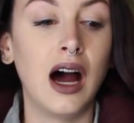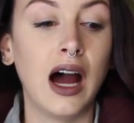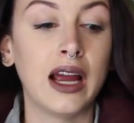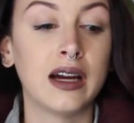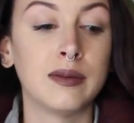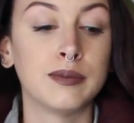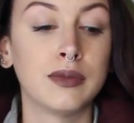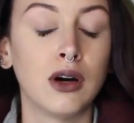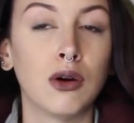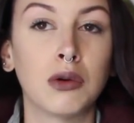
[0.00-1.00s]

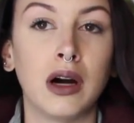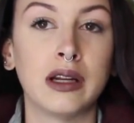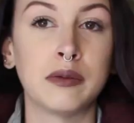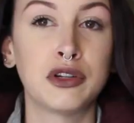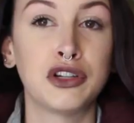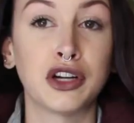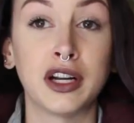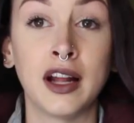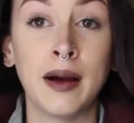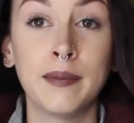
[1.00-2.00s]
Oh God, I'm
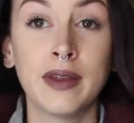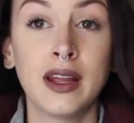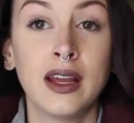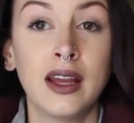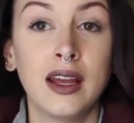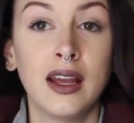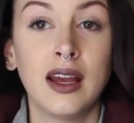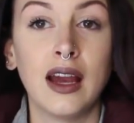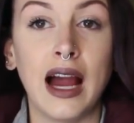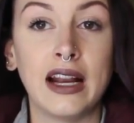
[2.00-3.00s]
shooken up.
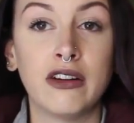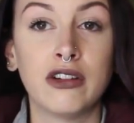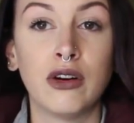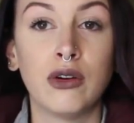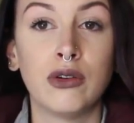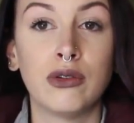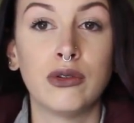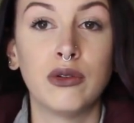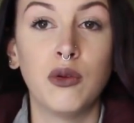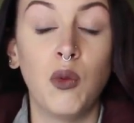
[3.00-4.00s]
I don't
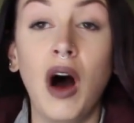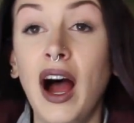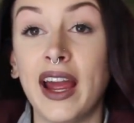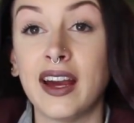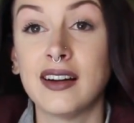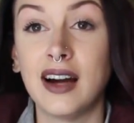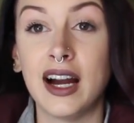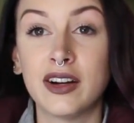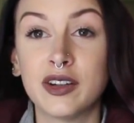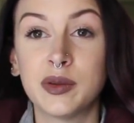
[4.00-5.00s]
know why.
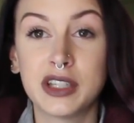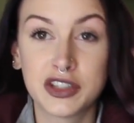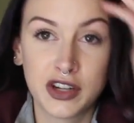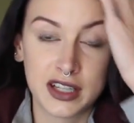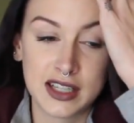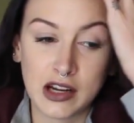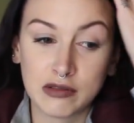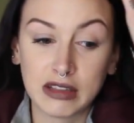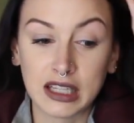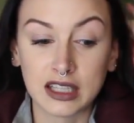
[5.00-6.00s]
I don't know what he's trying to tell
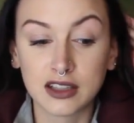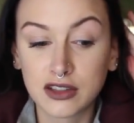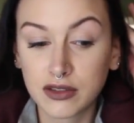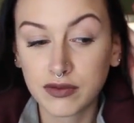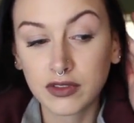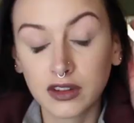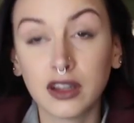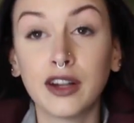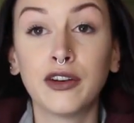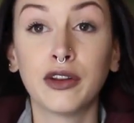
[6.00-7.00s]
me, and it's
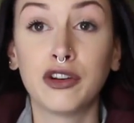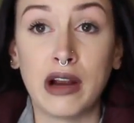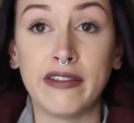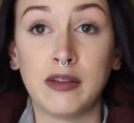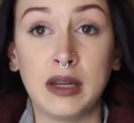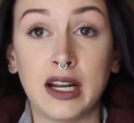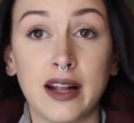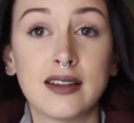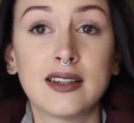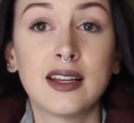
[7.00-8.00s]
literally driving me
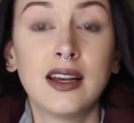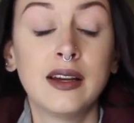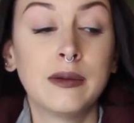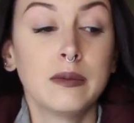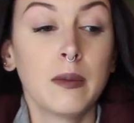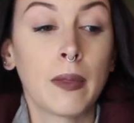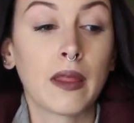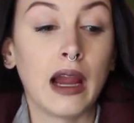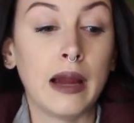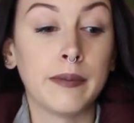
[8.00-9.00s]
nuts.
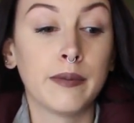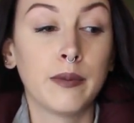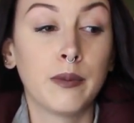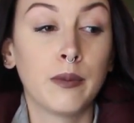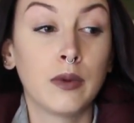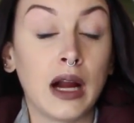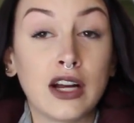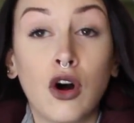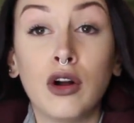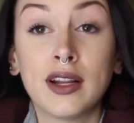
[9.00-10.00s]
I
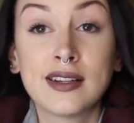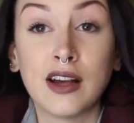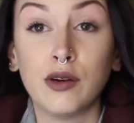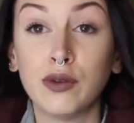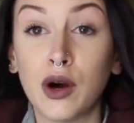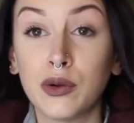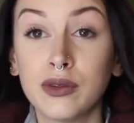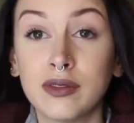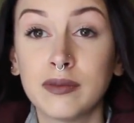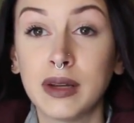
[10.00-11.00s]
called his cell
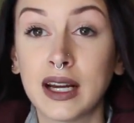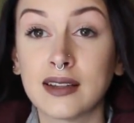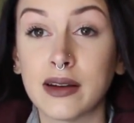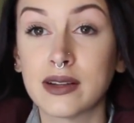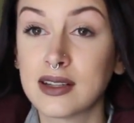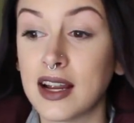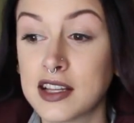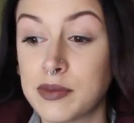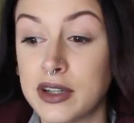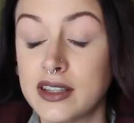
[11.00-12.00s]
phone because I was
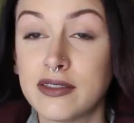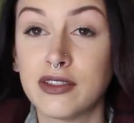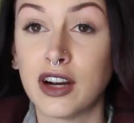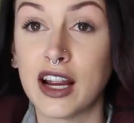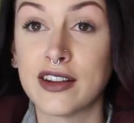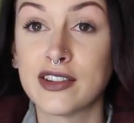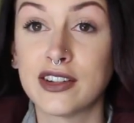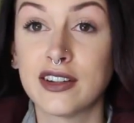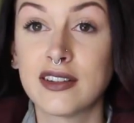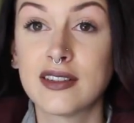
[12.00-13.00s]
desperate for
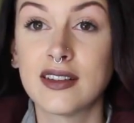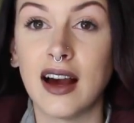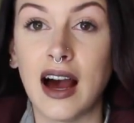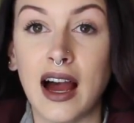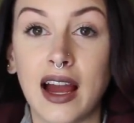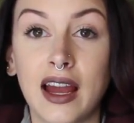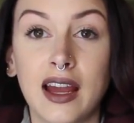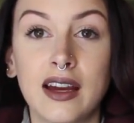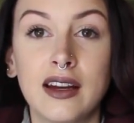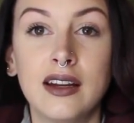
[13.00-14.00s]
answers.
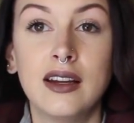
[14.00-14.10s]
I